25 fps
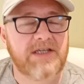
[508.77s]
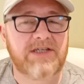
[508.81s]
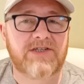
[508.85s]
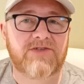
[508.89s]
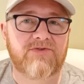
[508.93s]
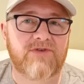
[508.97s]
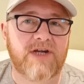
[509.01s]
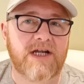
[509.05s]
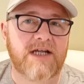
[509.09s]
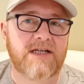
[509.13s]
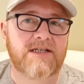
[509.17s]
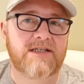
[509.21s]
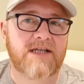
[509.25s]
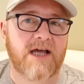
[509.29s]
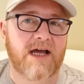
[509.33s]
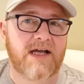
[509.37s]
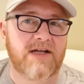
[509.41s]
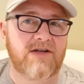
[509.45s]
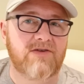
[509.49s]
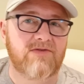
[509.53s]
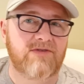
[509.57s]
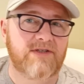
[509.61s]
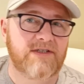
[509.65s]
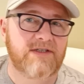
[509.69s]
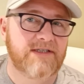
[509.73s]
Strange that I
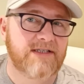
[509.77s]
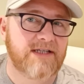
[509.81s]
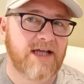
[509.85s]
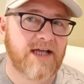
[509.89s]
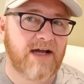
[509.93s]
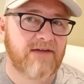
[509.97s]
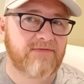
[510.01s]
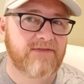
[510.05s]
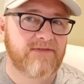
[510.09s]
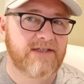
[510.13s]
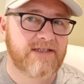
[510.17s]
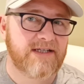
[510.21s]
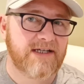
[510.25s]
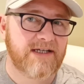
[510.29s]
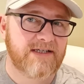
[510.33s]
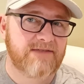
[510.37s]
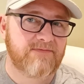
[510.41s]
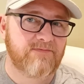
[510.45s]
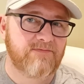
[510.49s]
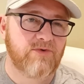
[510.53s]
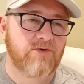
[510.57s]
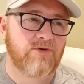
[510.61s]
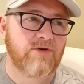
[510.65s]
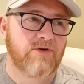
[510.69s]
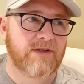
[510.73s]
noticed the
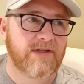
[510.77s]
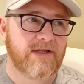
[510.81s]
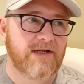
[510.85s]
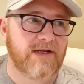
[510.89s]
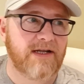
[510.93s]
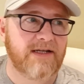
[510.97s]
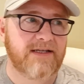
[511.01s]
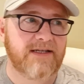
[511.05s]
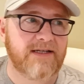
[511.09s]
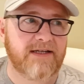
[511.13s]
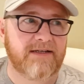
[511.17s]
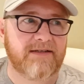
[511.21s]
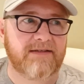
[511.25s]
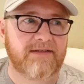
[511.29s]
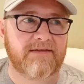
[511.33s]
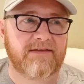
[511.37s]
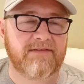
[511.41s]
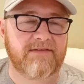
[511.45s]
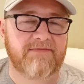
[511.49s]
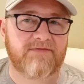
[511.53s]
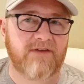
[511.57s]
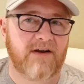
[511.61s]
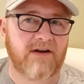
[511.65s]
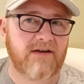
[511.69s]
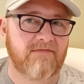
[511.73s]
aftertaste more than I did
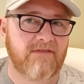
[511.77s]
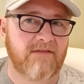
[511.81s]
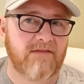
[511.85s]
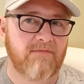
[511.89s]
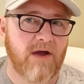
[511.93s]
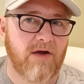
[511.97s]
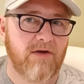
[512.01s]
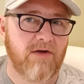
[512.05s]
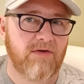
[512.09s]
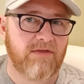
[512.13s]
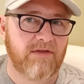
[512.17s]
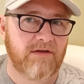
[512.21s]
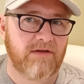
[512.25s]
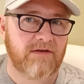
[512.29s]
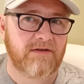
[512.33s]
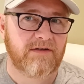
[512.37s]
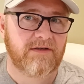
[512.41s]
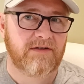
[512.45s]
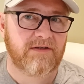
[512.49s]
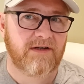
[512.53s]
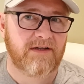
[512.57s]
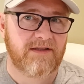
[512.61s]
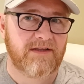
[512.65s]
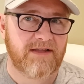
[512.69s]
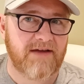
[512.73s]
the front of the mouth
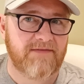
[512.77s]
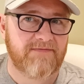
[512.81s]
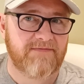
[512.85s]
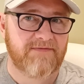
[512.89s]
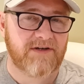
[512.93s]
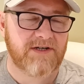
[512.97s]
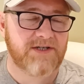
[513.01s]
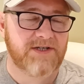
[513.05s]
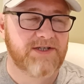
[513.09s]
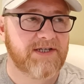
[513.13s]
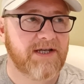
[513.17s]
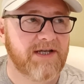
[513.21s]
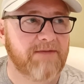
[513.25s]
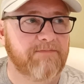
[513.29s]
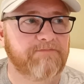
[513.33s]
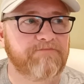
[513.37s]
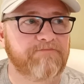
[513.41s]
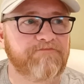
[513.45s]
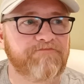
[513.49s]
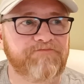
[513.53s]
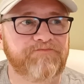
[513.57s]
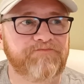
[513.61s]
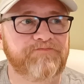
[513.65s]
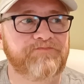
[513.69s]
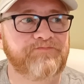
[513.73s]
in that first sip.